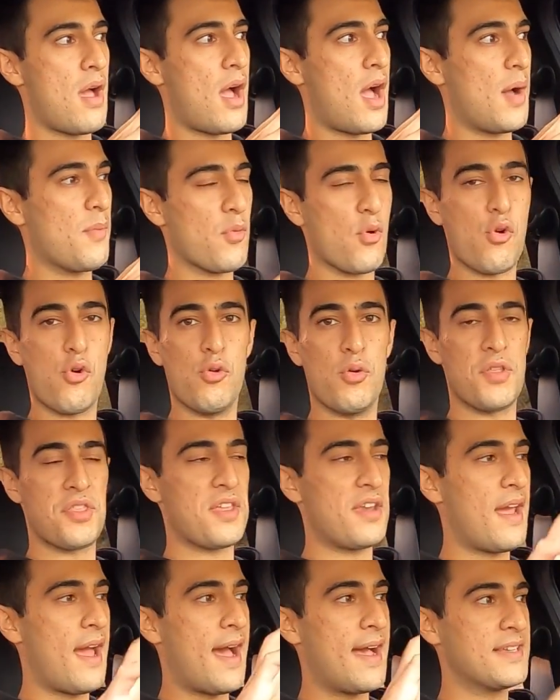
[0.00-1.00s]
I'm cool with
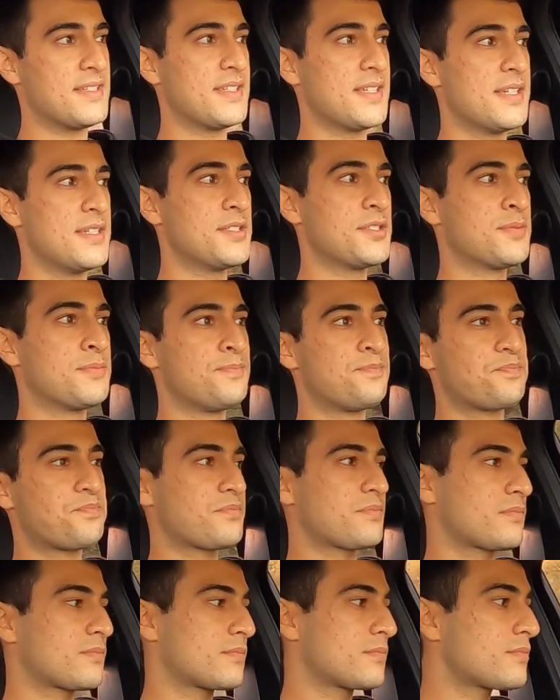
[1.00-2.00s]
it as is.
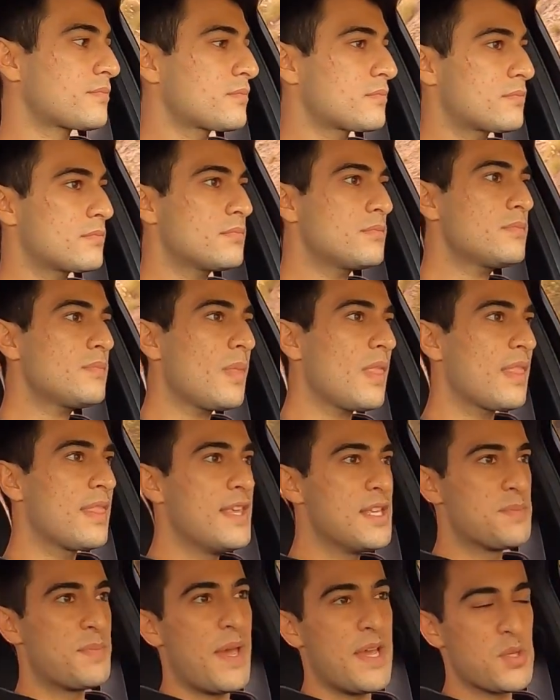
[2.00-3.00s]

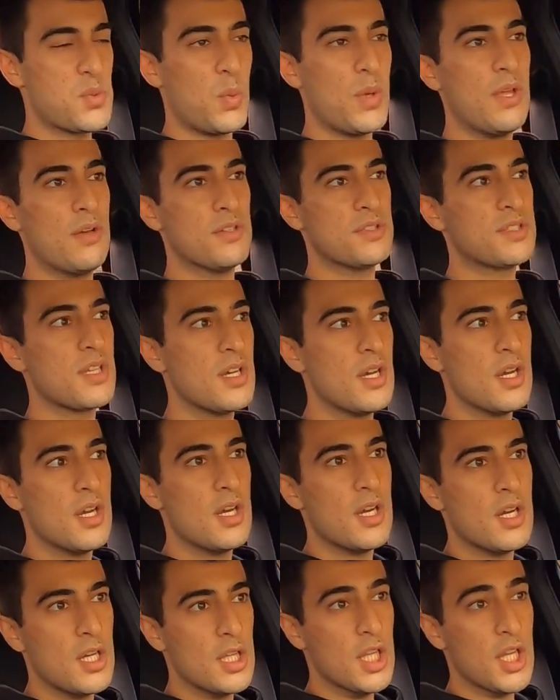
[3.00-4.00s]
These base wheels
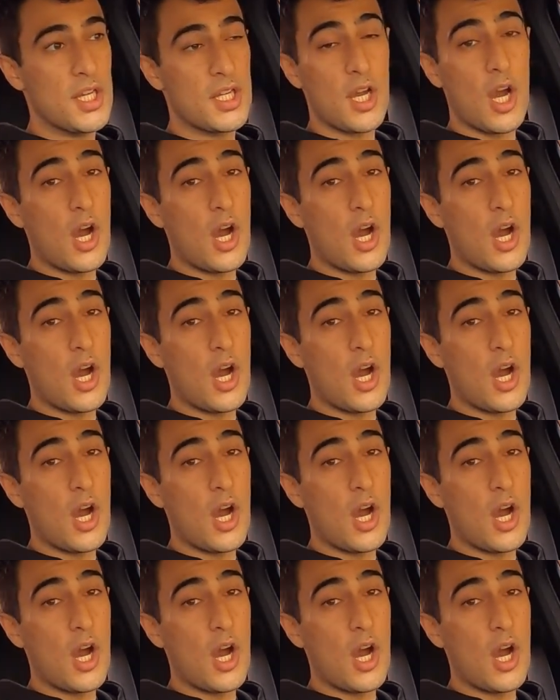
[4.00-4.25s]
look